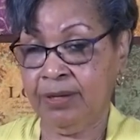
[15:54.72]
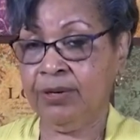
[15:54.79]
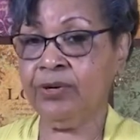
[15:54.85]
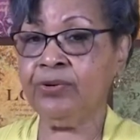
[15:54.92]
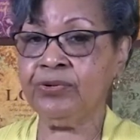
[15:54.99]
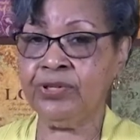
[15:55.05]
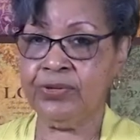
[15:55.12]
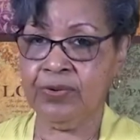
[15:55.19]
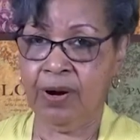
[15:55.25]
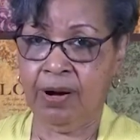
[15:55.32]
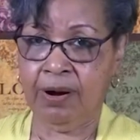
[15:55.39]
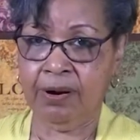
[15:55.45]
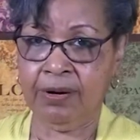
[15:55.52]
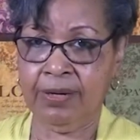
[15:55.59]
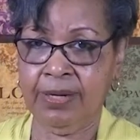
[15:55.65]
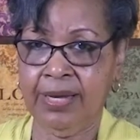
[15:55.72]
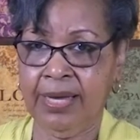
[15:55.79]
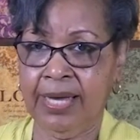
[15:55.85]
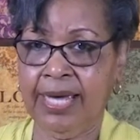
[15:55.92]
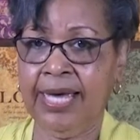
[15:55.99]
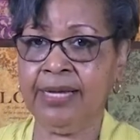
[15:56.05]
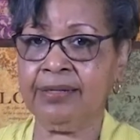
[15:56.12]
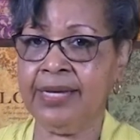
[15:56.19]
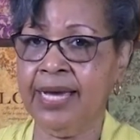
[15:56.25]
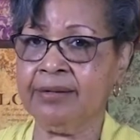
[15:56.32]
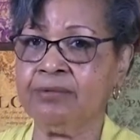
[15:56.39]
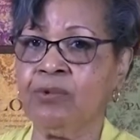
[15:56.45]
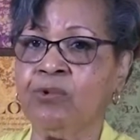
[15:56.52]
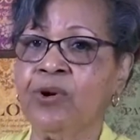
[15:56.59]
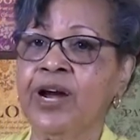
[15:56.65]
who you are
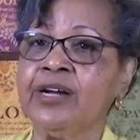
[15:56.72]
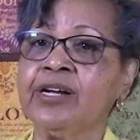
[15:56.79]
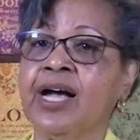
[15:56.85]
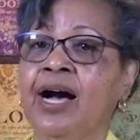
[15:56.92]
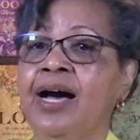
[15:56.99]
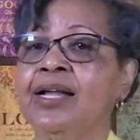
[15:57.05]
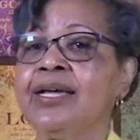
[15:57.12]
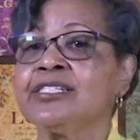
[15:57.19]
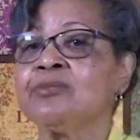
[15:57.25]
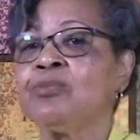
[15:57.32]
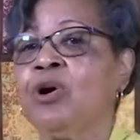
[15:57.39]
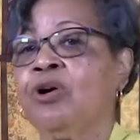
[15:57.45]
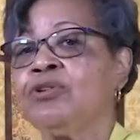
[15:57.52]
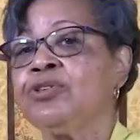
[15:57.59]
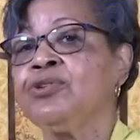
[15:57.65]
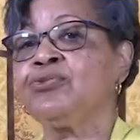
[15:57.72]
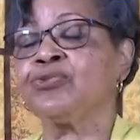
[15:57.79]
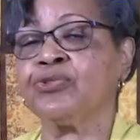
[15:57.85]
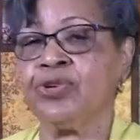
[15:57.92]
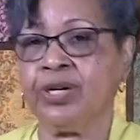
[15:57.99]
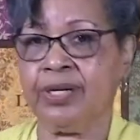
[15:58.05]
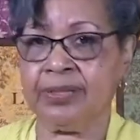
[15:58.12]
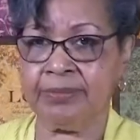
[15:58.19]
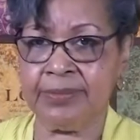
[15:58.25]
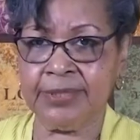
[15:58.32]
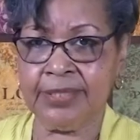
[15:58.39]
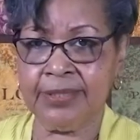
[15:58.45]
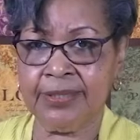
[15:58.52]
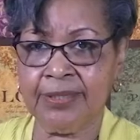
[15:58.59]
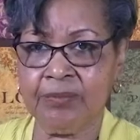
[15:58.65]
and where God has brought you from.
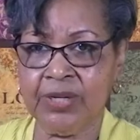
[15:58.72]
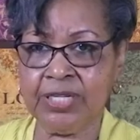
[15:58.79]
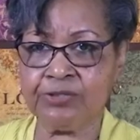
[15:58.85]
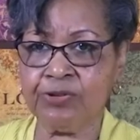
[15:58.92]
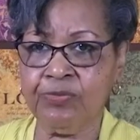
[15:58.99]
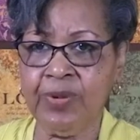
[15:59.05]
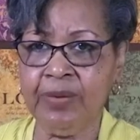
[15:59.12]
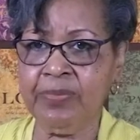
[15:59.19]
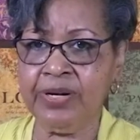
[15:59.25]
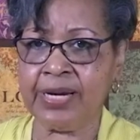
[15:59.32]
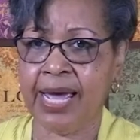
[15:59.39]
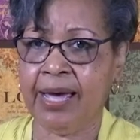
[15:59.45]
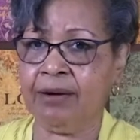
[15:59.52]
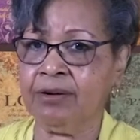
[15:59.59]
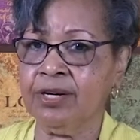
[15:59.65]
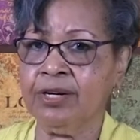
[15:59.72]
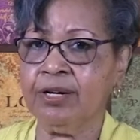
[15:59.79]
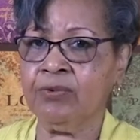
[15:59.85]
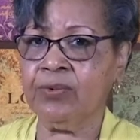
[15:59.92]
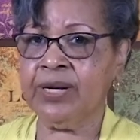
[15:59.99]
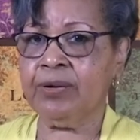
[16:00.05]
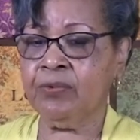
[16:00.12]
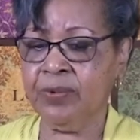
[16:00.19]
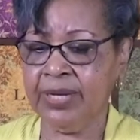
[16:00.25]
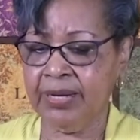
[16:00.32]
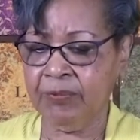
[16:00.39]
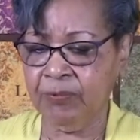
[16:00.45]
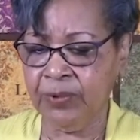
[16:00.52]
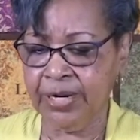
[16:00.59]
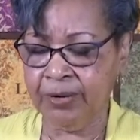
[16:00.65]
Because remember now,
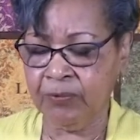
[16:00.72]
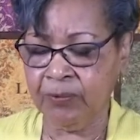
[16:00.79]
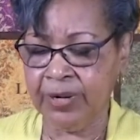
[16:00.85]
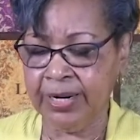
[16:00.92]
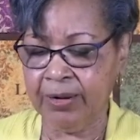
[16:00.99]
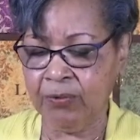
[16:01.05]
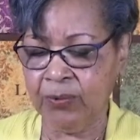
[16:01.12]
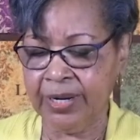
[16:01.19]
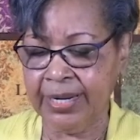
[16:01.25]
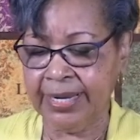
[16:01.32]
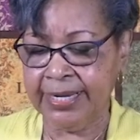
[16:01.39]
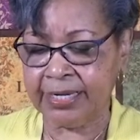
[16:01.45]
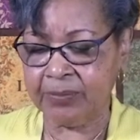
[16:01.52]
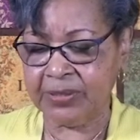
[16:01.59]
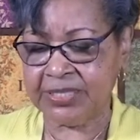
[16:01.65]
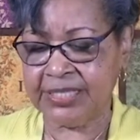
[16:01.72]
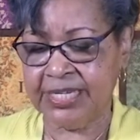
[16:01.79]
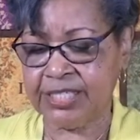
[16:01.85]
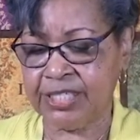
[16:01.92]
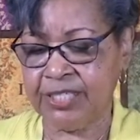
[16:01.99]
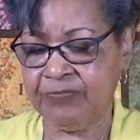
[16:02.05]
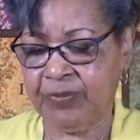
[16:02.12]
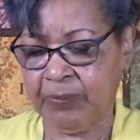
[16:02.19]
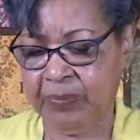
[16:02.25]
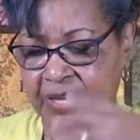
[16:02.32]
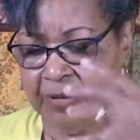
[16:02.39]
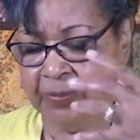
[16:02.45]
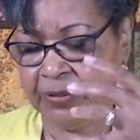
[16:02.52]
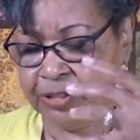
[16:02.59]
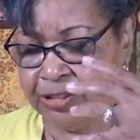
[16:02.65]
we're in a position for
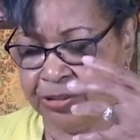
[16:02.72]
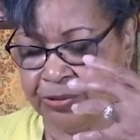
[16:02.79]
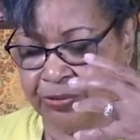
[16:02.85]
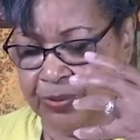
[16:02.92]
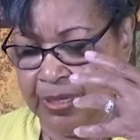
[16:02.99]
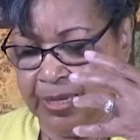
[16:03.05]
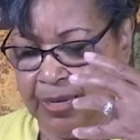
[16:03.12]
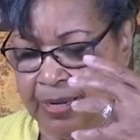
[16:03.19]
people to